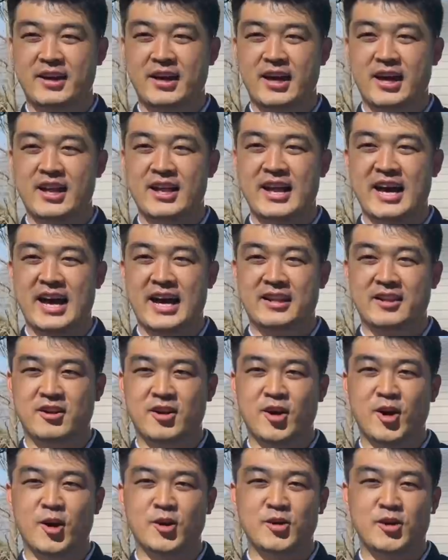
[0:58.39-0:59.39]
and had a
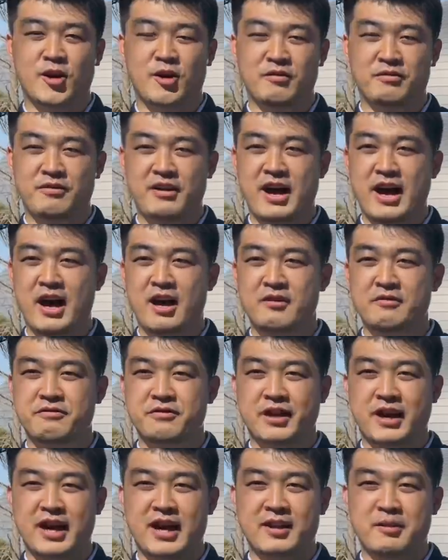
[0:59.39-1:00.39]
lot of
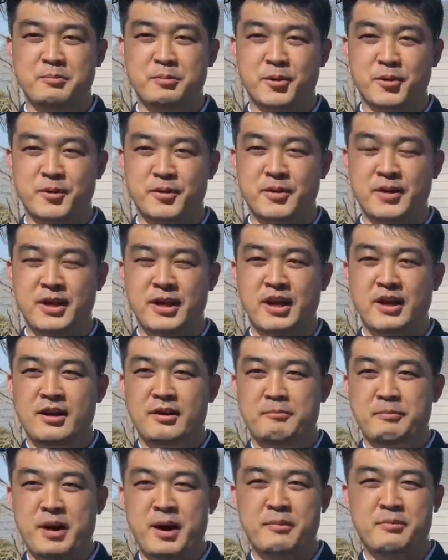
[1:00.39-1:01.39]
unforgettable
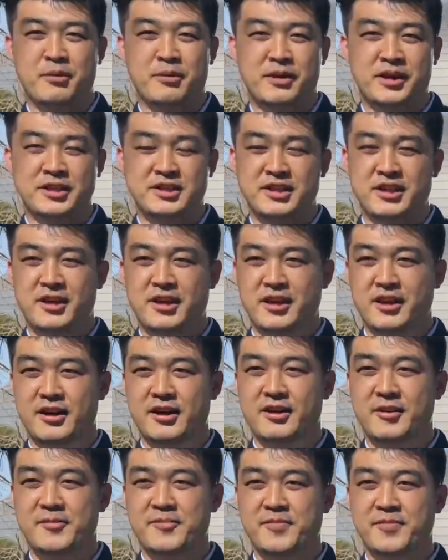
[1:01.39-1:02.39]
memories here.